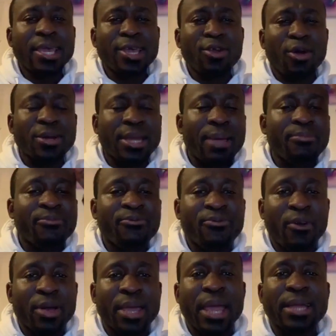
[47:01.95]
Ignore them,
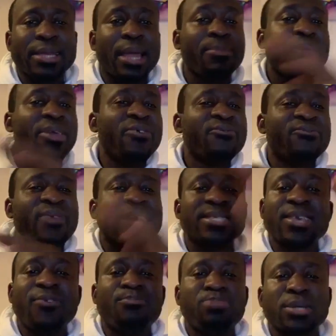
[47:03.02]
forget them. In fact,